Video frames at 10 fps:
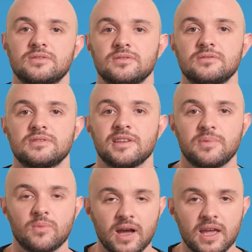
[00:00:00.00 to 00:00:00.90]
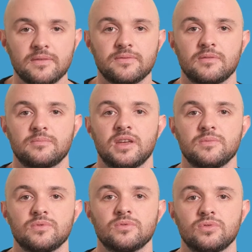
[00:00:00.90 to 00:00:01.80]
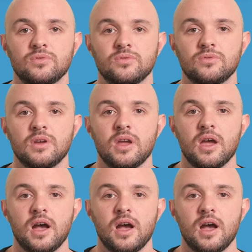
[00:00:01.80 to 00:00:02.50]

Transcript: to step away from people who,